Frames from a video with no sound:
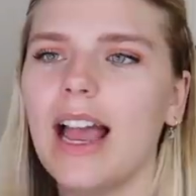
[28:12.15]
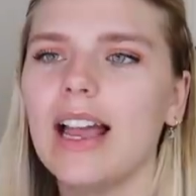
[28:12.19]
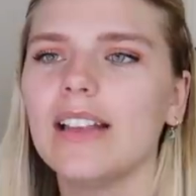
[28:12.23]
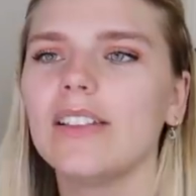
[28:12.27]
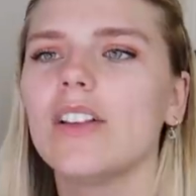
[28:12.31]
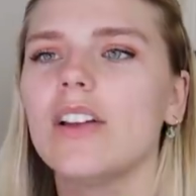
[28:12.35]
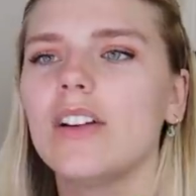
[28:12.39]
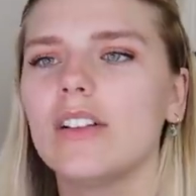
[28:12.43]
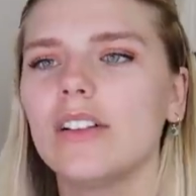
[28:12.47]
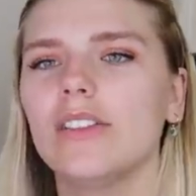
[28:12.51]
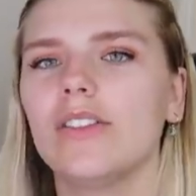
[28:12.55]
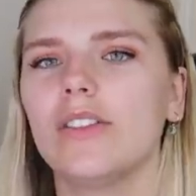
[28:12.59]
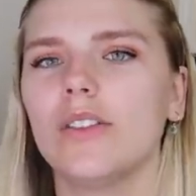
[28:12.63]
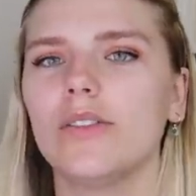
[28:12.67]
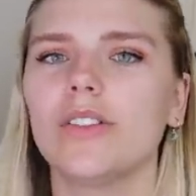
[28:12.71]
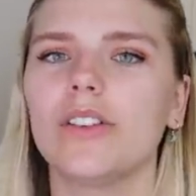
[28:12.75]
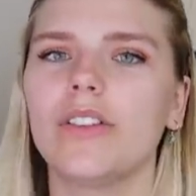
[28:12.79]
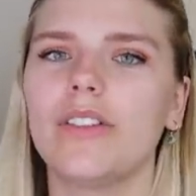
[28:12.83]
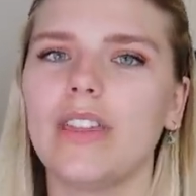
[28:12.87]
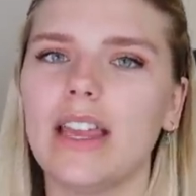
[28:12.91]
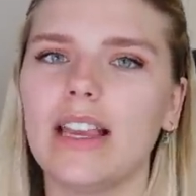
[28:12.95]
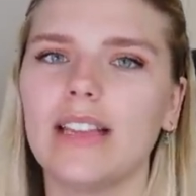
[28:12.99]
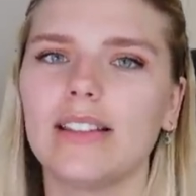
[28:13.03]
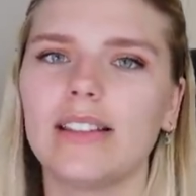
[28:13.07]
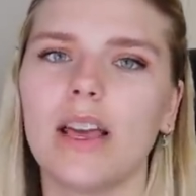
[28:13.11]
as long as those are
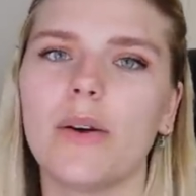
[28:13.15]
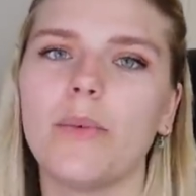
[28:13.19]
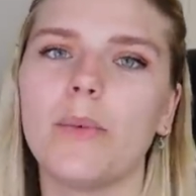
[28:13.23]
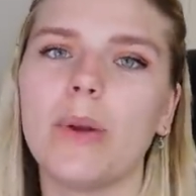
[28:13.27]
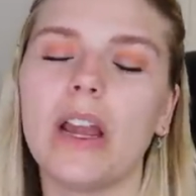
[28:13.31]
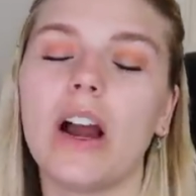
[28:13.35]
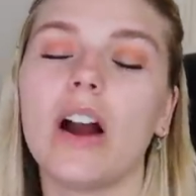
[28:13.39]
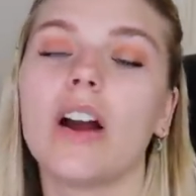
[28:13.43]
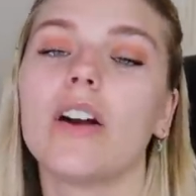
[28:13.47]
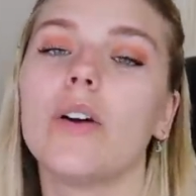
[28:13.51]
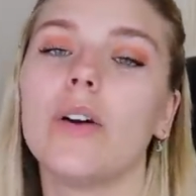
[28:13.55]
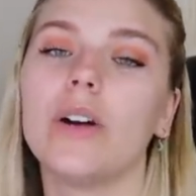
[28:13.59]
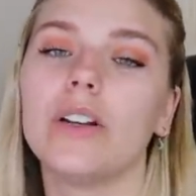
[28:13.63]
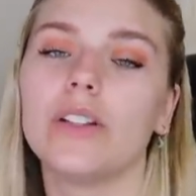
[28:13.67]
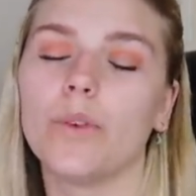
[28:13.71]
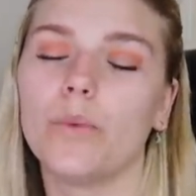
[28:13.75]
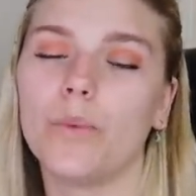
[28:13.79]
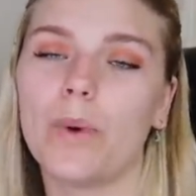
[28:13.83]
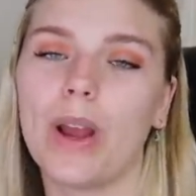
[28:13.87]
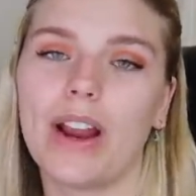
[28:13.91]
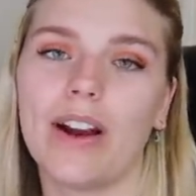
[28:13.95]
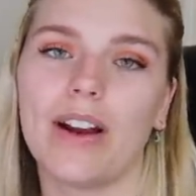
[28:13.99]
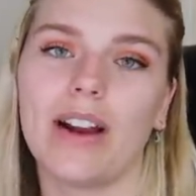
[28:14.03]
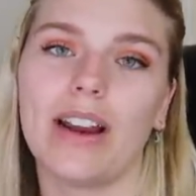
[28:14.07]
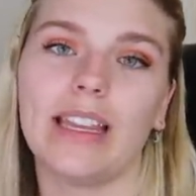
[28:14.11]
things that we are going to
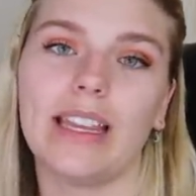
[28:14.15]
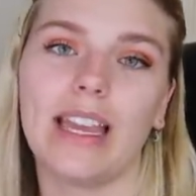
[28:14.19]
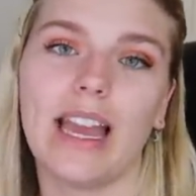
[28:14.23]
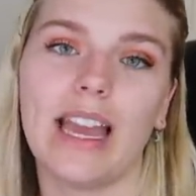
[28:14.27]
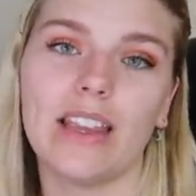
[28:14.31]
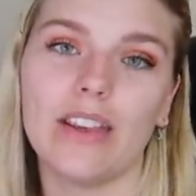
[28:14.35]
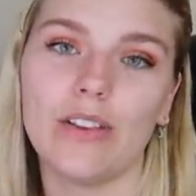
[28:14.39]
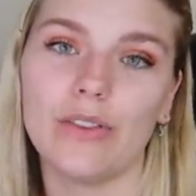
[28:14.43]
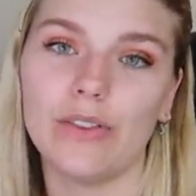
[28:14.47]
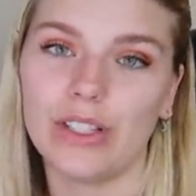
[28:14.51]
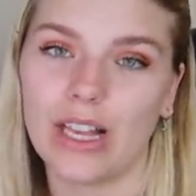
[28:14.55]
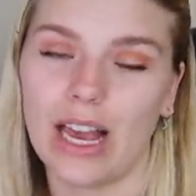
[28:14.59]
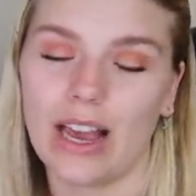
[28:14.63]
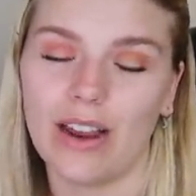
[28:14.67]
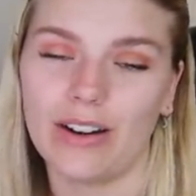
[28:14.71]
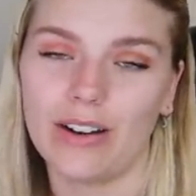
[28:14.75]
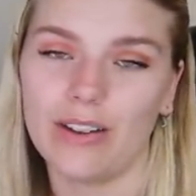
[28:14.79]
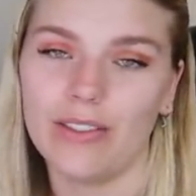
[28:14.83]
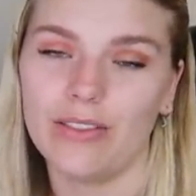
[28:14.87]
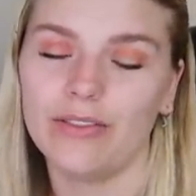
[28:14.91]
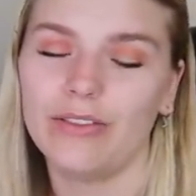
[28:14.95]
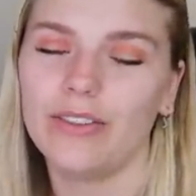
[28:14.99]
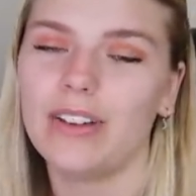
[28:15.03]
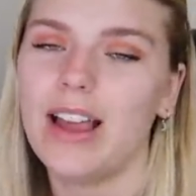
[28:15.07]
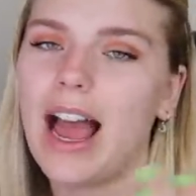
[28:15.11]
wear and get use out
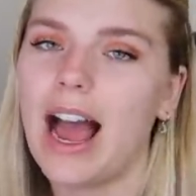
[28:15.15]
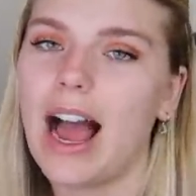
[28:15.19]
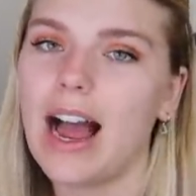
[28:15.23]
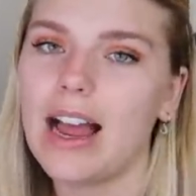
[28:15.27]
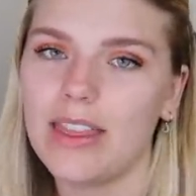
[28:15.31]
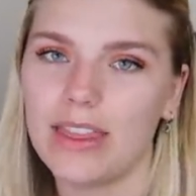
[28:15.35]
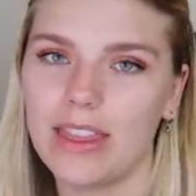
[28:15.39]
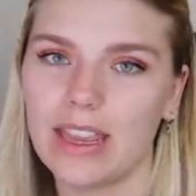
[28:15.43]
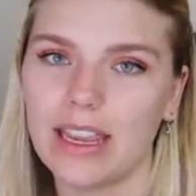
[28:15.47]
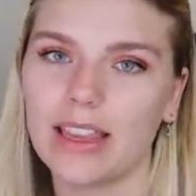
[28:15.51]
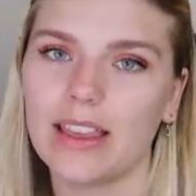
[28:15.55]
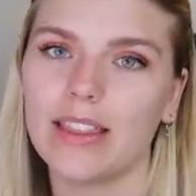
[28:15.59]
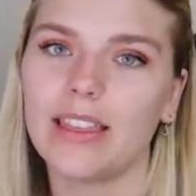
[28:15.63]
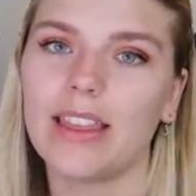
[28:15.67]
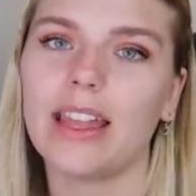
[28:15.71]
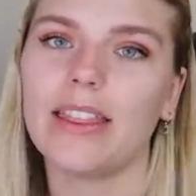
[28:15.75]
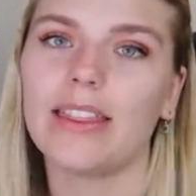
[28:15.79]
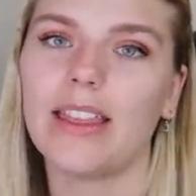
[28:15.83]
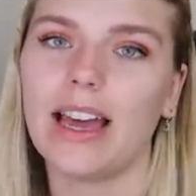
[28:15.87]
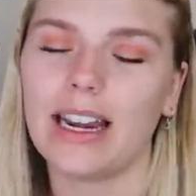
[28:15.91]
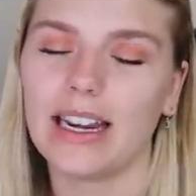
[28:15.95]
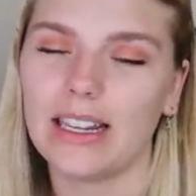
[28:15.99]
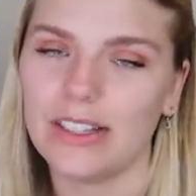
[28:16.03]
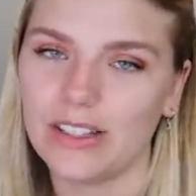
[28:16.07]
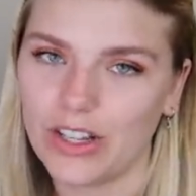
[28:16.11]
of, I think that
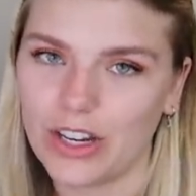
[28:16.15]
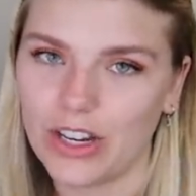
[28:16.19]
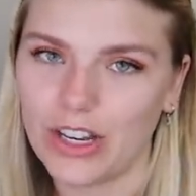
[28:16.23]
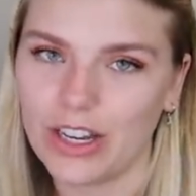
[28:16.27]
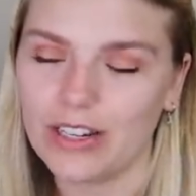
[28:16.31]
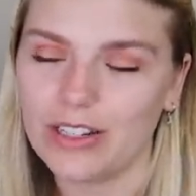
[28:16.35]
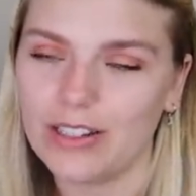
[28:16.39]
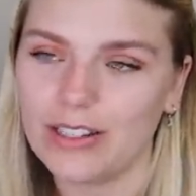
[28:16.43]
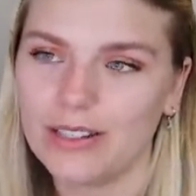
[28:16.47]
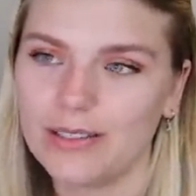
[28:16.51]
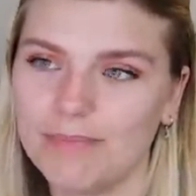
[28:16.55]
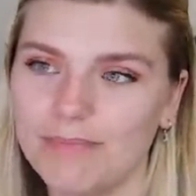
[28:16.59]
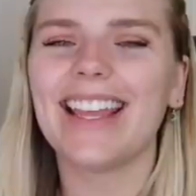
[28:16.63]
that is good.